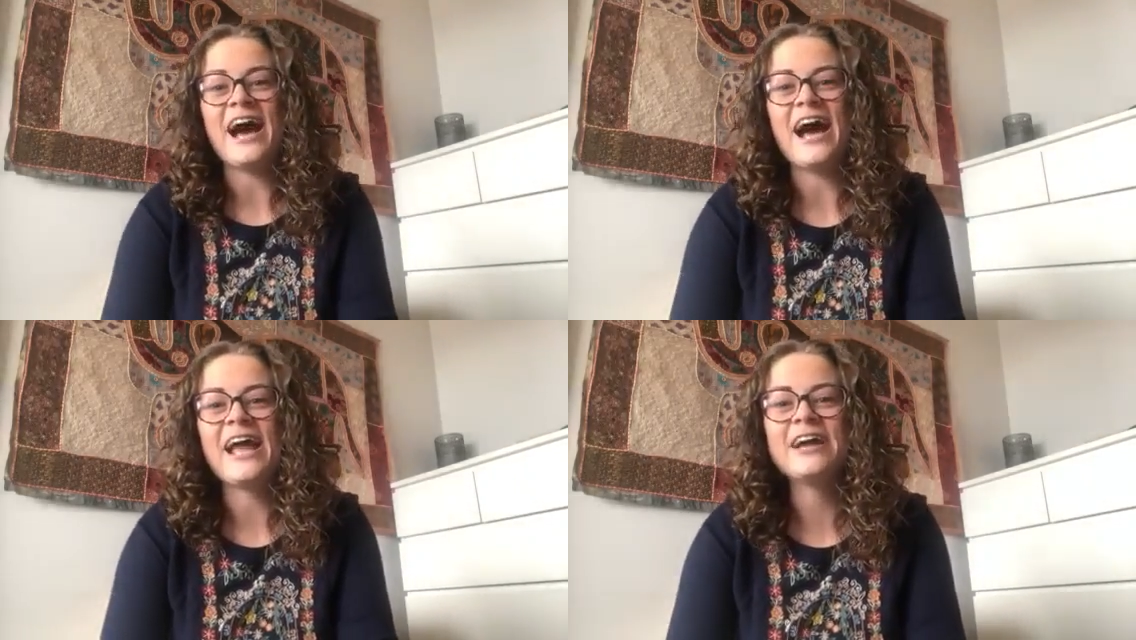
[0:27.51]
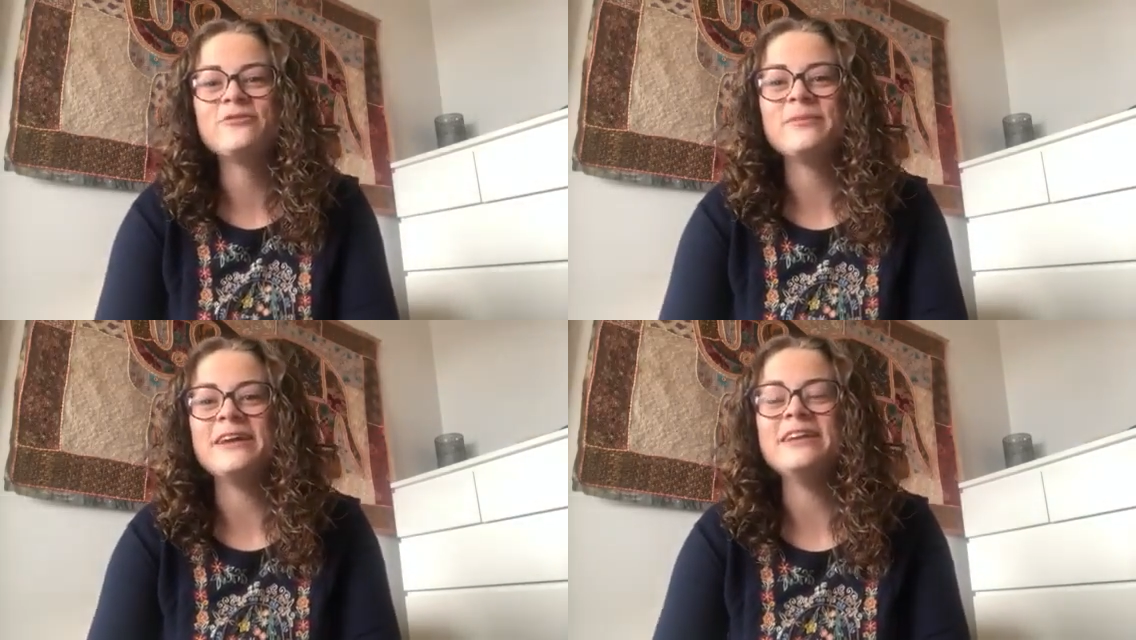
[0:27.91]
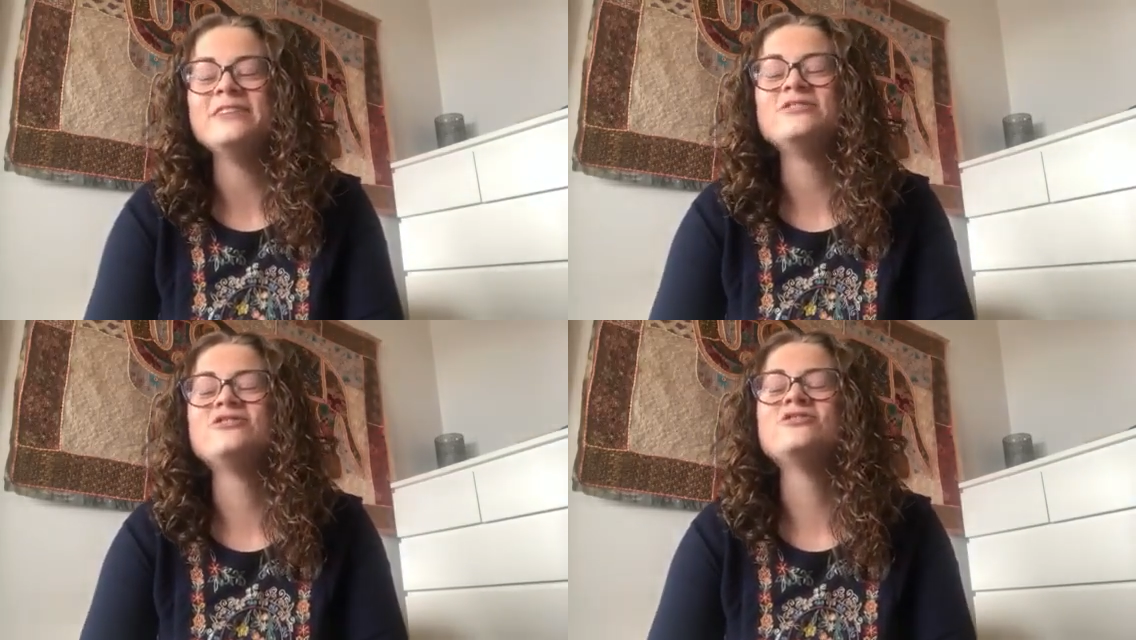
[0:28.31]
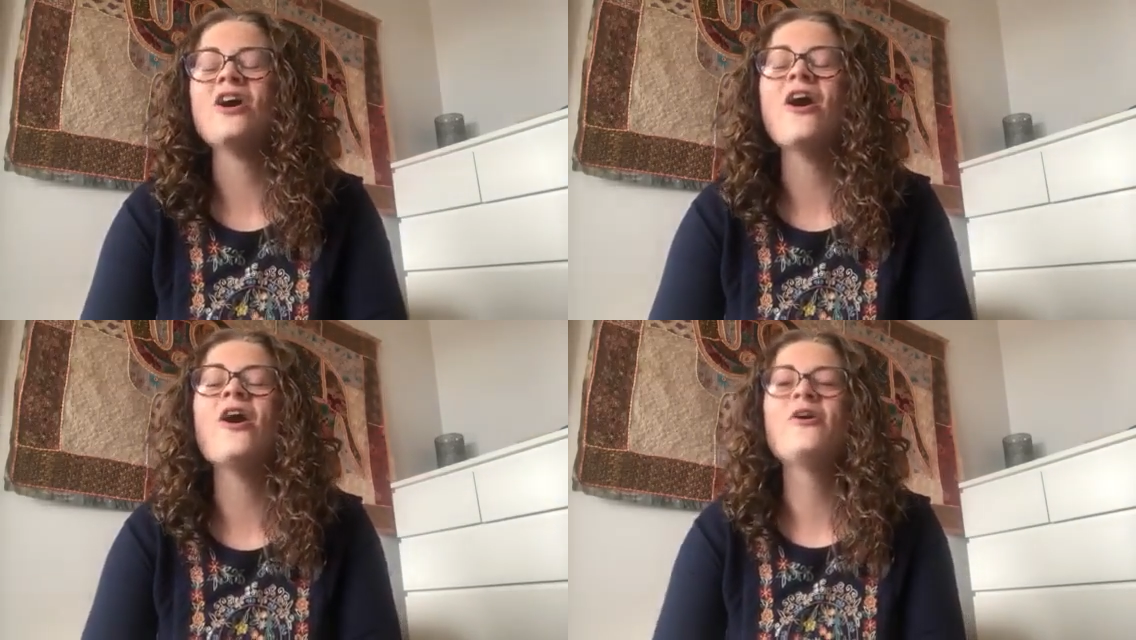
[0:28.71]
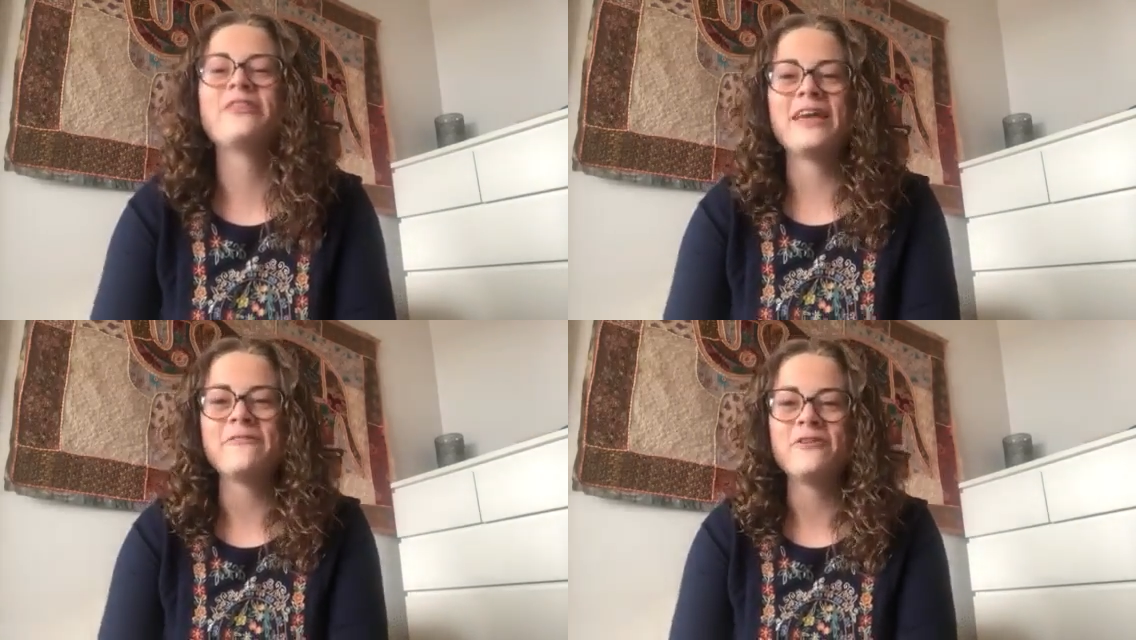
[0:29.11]
I have been so
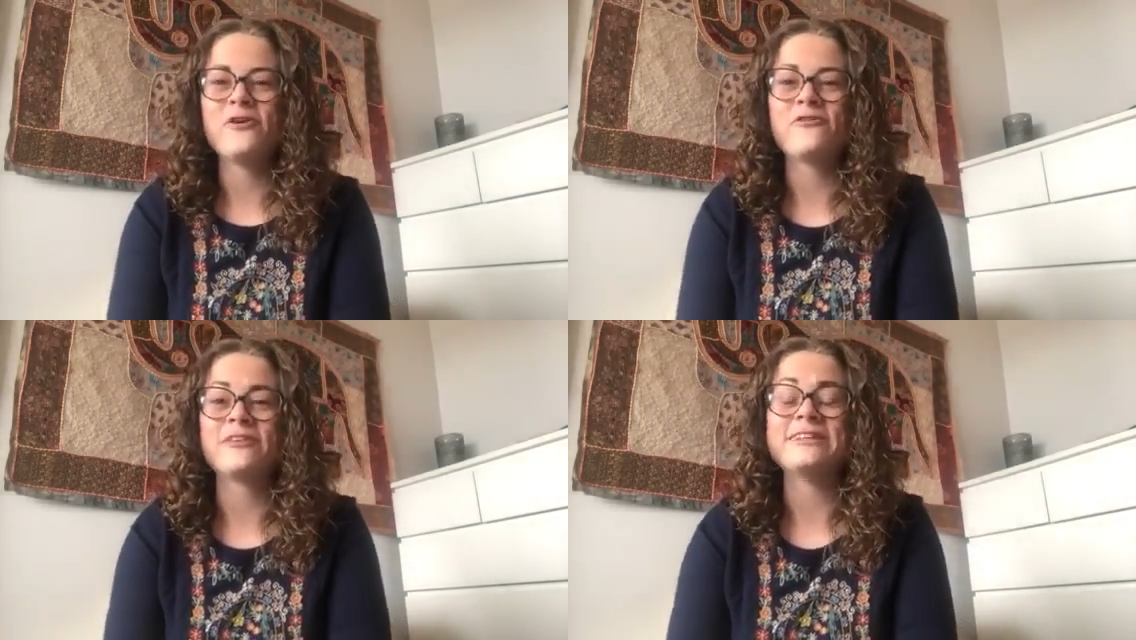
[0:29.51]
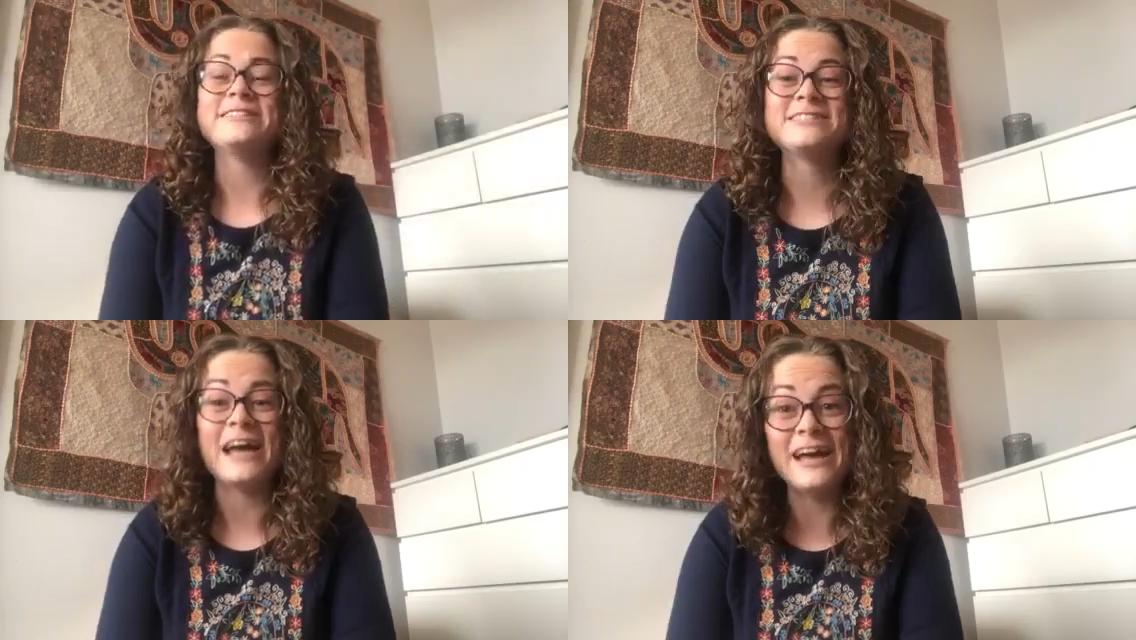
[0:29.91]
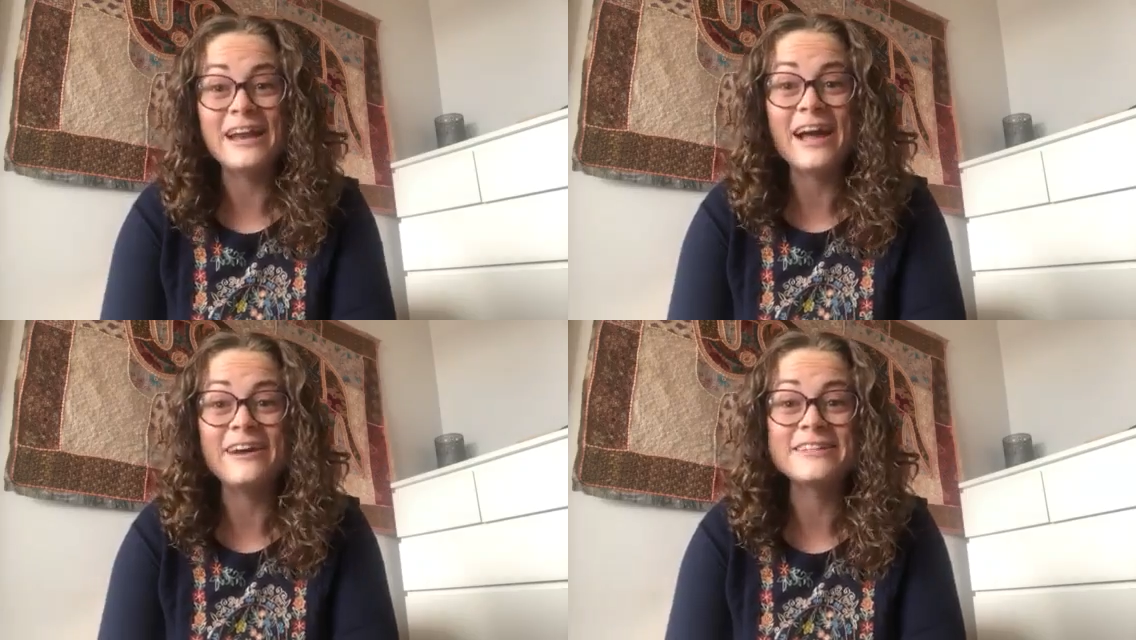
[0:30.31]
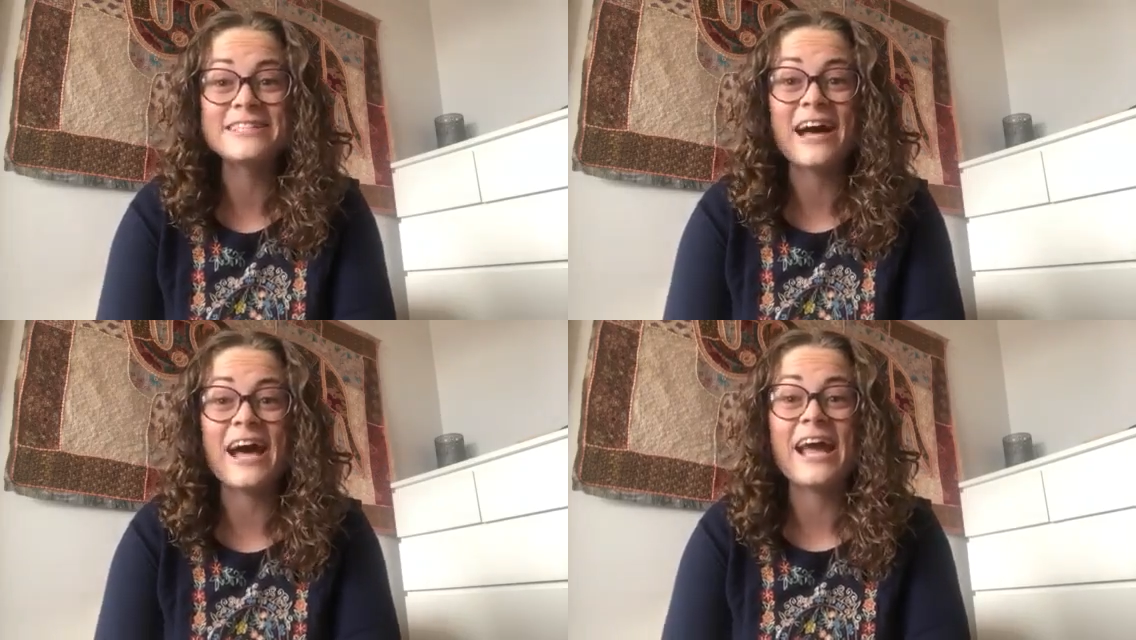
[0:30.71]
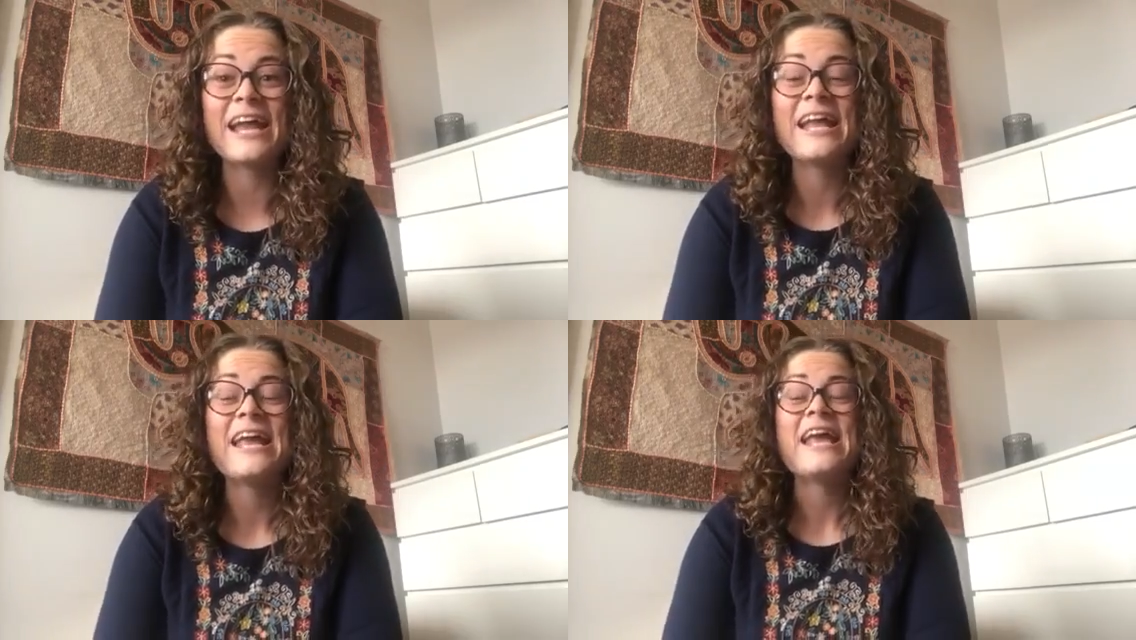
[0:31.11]
thankful for the sun outside,